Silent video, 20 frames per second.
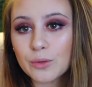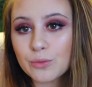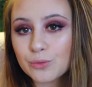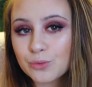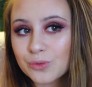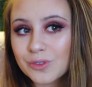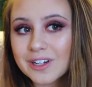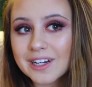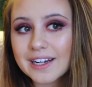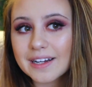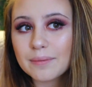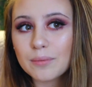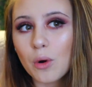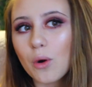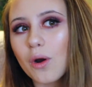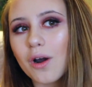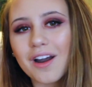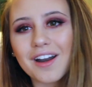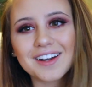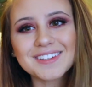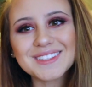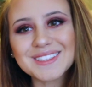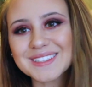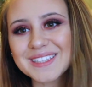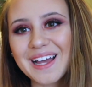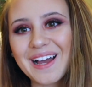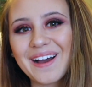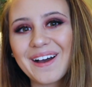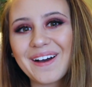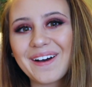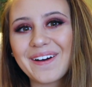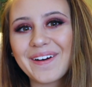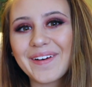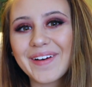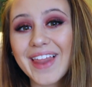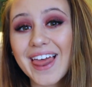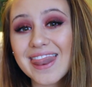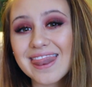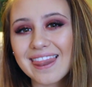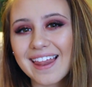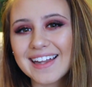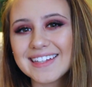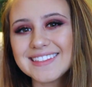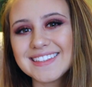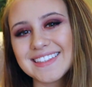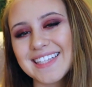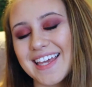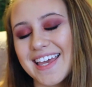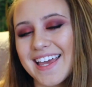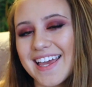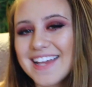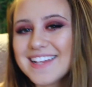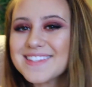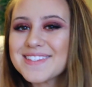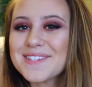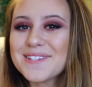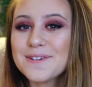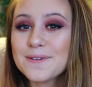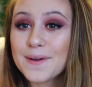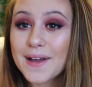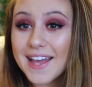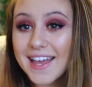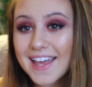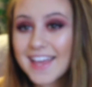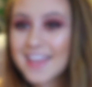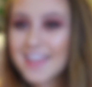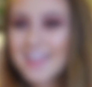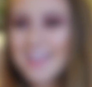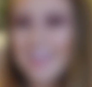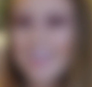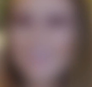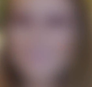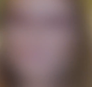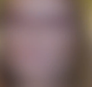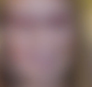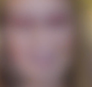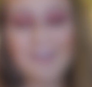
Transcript: read more. So let's get into it.